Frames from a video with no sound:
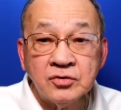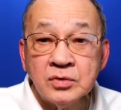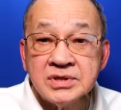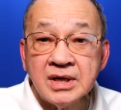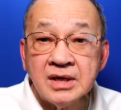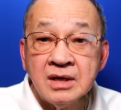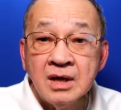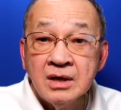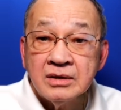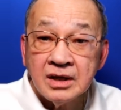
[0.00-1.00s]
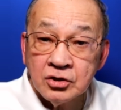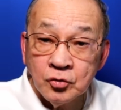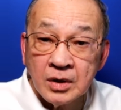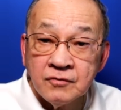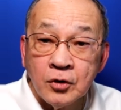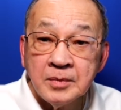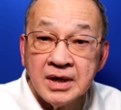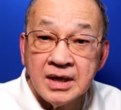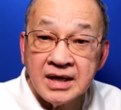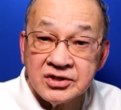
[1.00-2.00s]
there it will say that you are
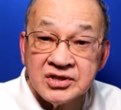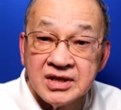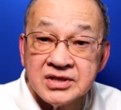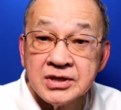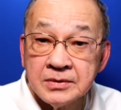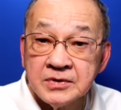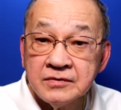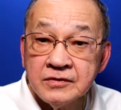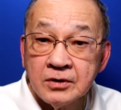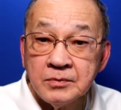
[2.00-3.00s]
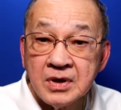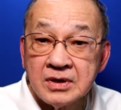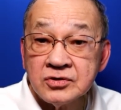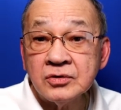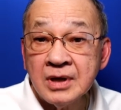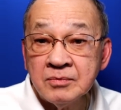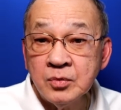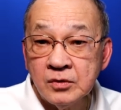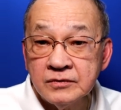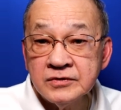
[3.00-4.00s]
formerly a citizen of the Philippines. So
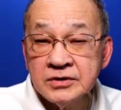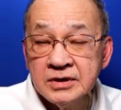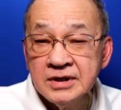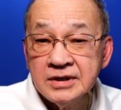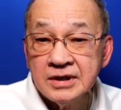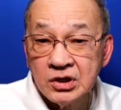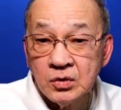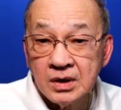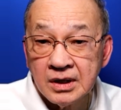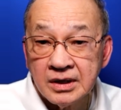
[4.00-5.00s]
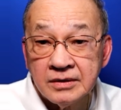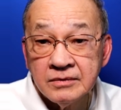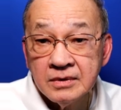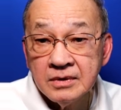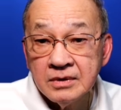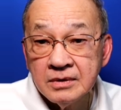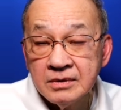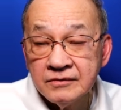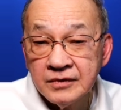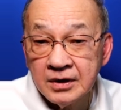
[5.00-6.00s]
that proves that you are a
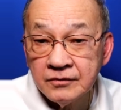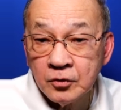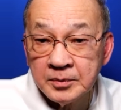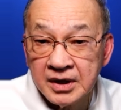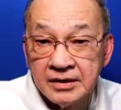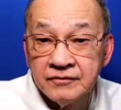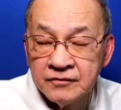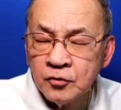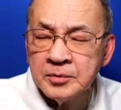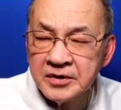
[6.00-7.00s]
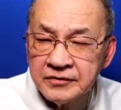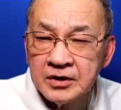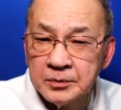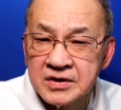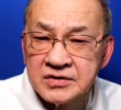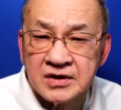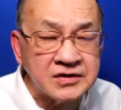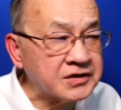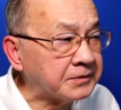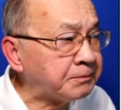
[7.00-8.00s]
former Philippine
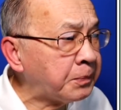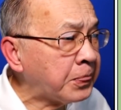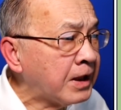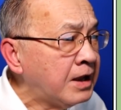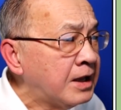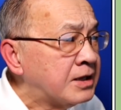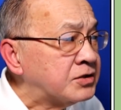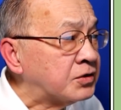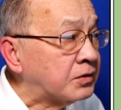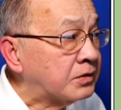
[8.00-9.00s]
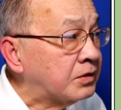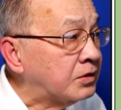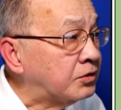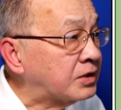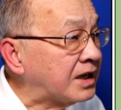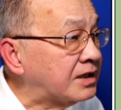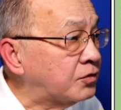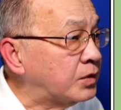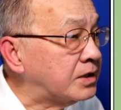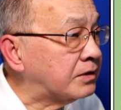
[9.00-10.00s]
citizen. So you take
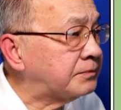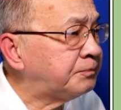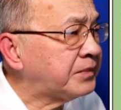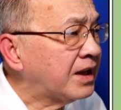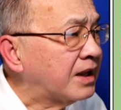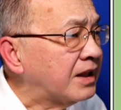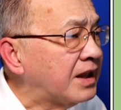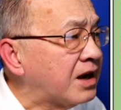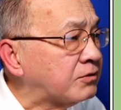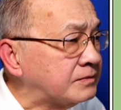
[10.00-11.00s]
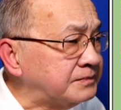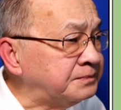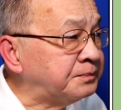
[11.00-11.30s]
that with you. Now,